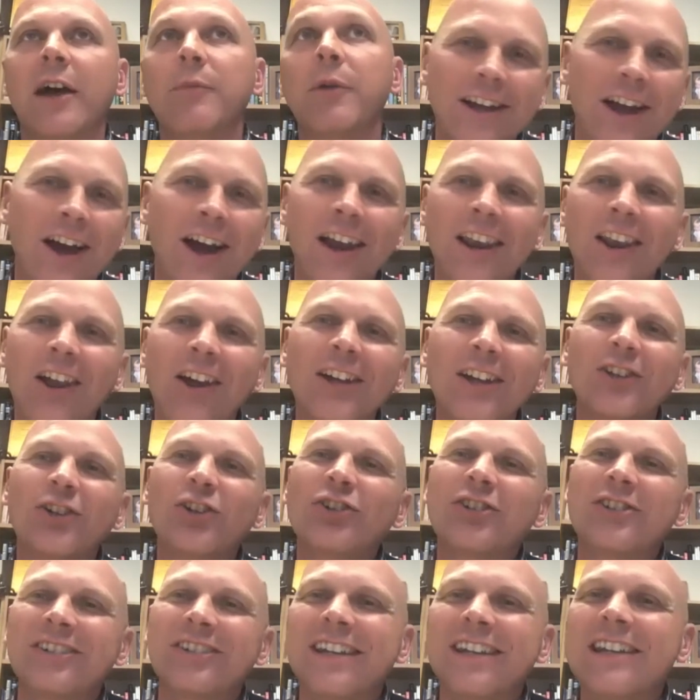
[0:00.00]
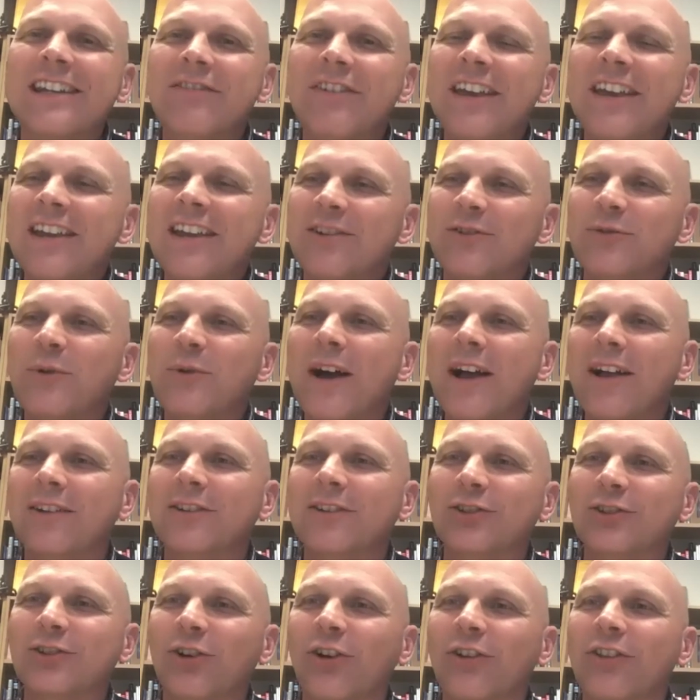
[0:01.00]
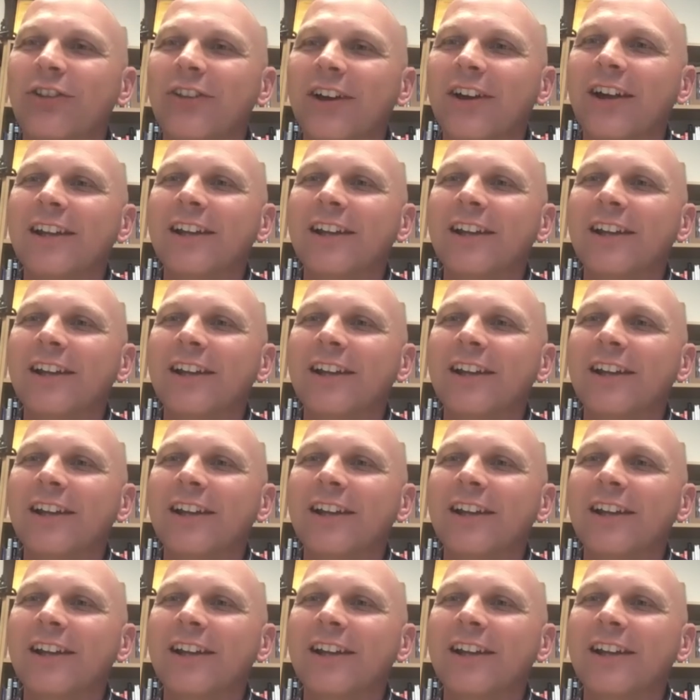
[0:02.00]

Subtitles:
But I like good TV as well, Joth.